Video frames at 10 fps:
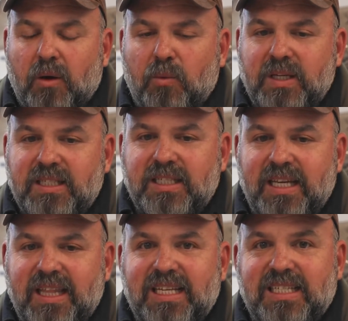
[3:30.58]
we
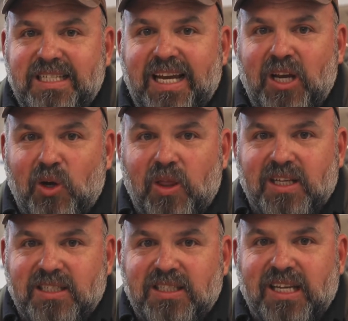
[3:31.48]
see there's a take on
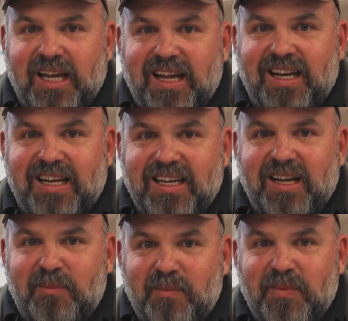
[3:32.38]
this,
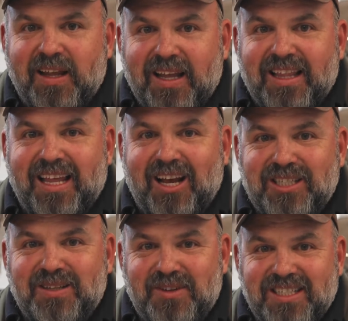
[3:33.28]
and there are
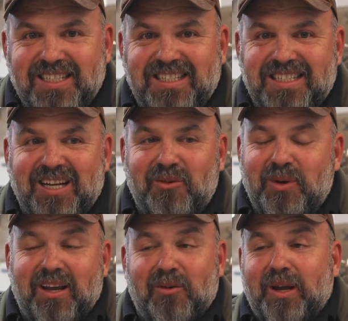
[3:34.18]
some visitors, and
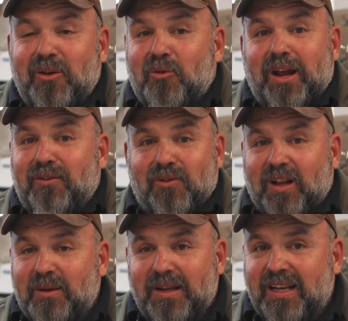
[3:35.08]
we're
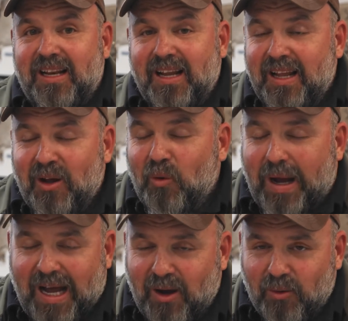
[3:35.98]
grateful. I mean,
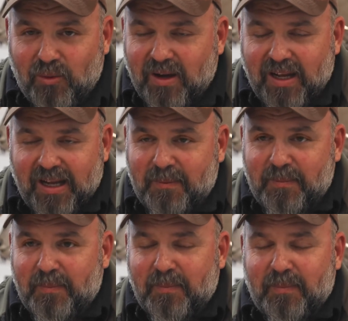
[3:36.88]
wow,
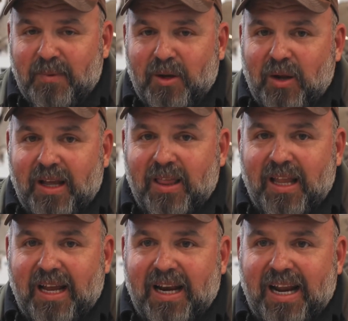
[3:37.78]
you know,
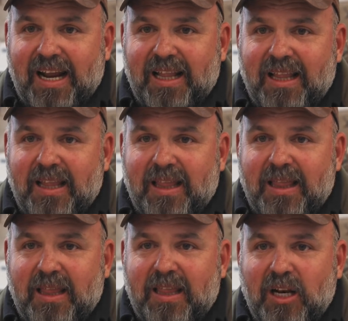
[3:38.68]
and
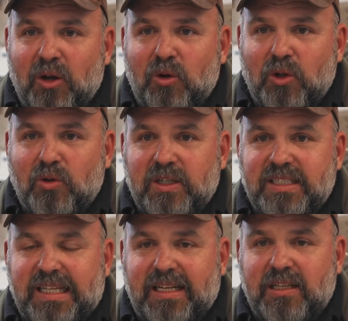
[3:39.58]
the local
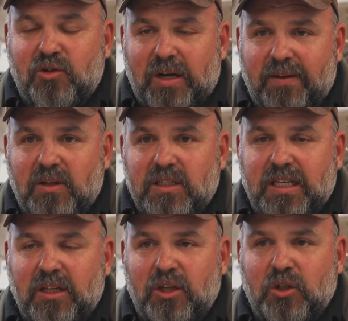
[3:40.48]
tourist that travels,
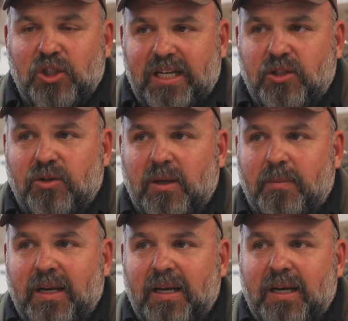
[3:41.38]
and you chat to him,